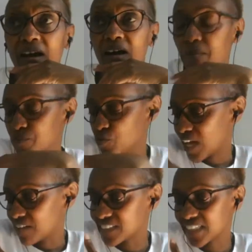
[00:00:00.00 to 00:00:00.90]
You'll
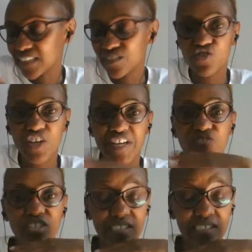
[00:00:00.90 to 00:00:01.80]
have skin
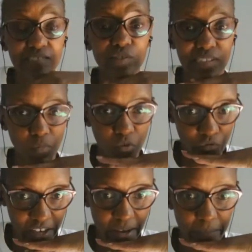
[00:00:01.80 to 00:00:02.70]
changes for some of
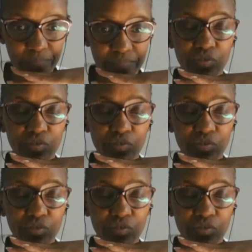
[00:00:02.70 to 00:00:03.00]
them.